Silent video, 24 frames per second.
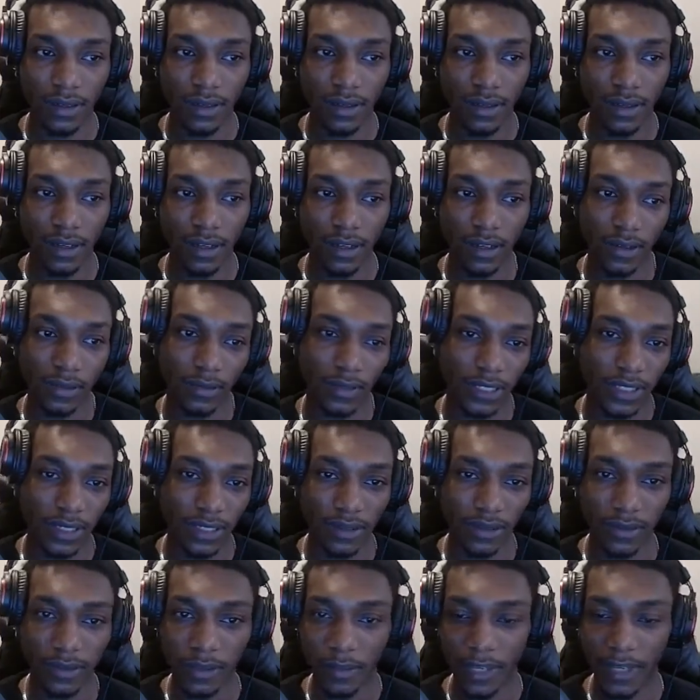Oh,
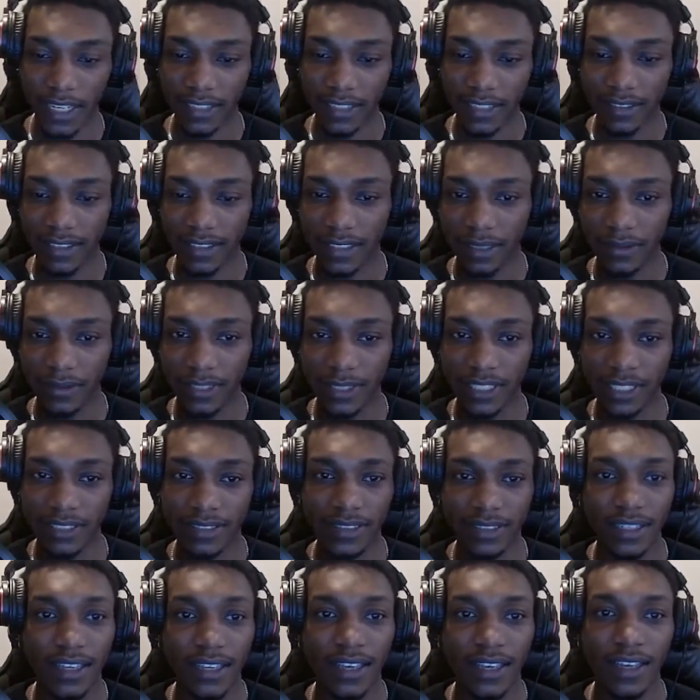we pass
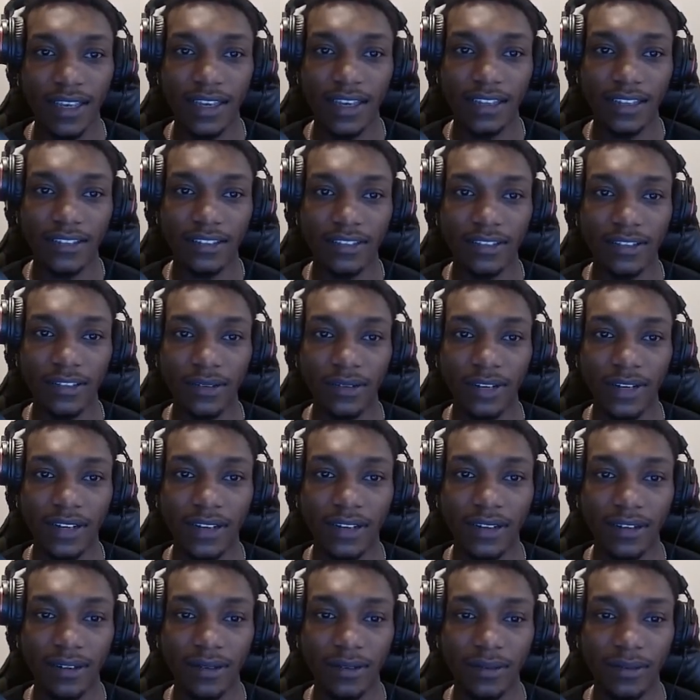anyways. And
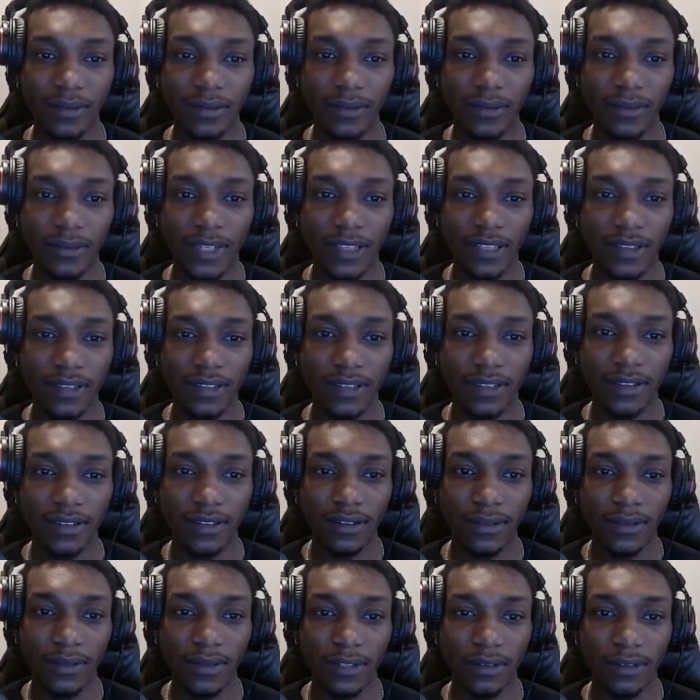so with
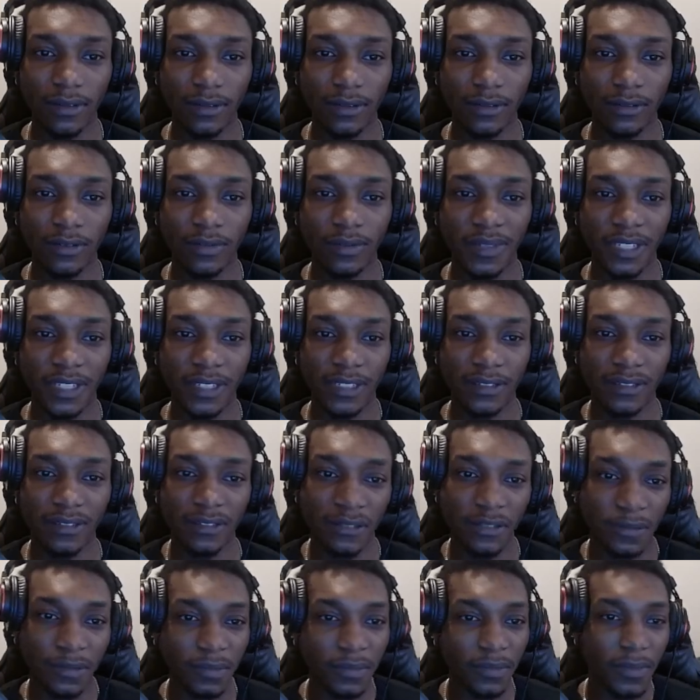Gross Michael,